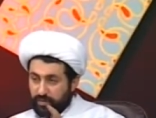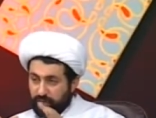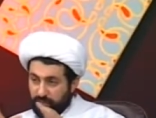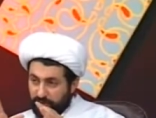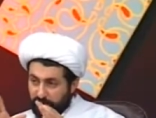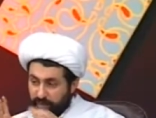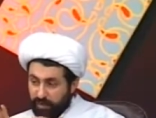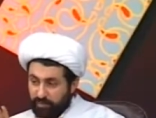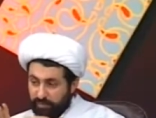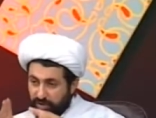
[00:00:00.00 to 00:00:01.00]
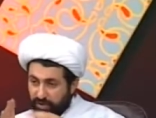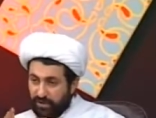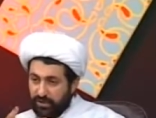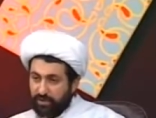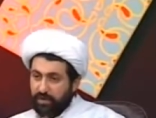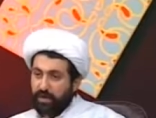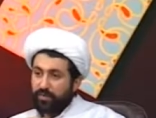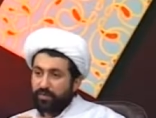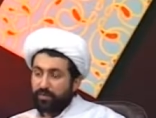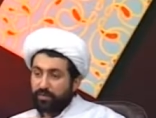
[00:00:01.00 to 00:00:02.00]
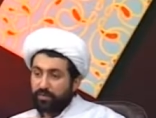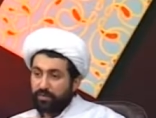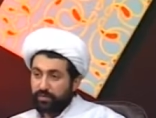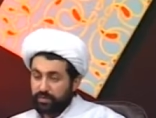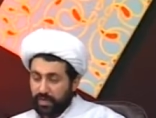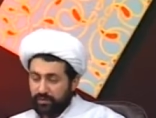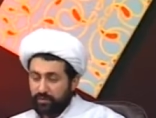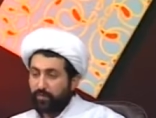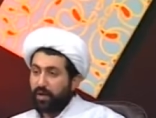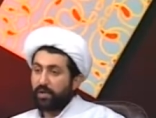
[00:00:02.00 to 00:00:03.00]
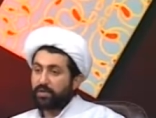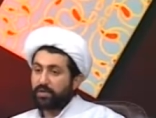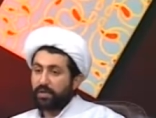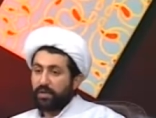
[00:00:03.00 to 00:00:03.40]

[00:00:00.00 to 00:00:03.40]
But the one which is now you know, relevant to us